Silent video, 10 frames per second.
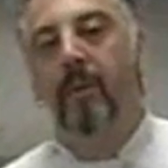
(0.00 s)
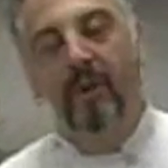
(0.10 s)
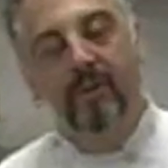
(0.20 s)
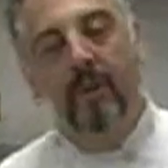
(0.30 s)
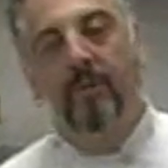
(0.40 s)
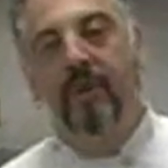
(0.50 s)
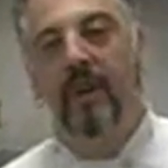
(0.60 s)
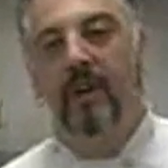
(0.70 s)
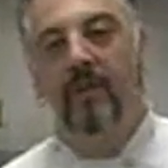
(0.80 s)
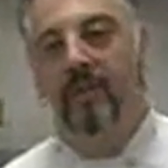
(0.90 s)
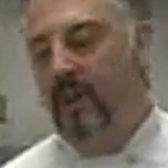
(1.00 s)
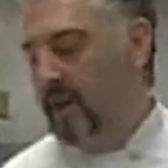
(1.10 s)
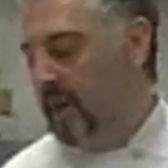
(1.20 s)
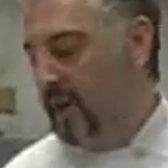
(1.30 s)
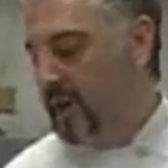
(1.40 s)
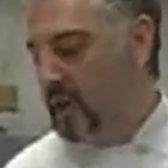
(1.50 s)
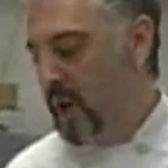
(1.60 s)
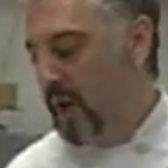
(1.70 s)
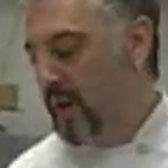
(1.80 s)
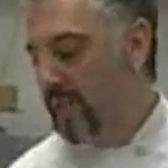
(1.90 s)
Please come see us and
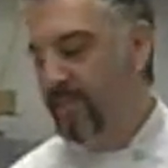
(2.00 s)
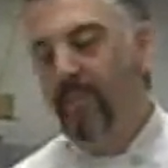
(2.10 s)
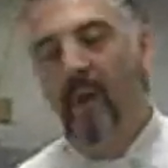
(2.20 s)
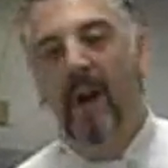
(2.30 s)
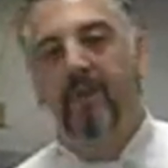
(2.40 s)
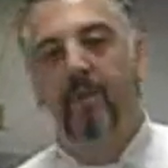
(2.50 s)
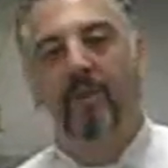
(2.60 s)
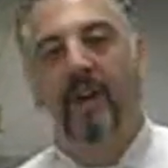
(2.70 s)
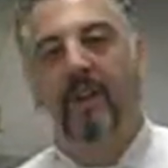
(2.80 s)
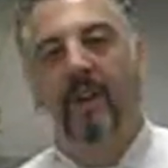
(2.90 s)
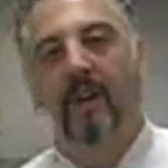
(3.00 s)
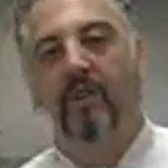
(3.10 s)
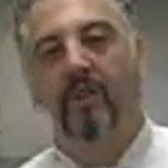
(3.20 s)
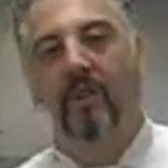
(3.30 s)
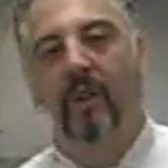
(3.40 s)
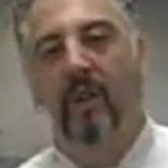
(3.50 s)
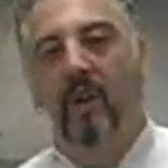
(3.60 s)
try items like this,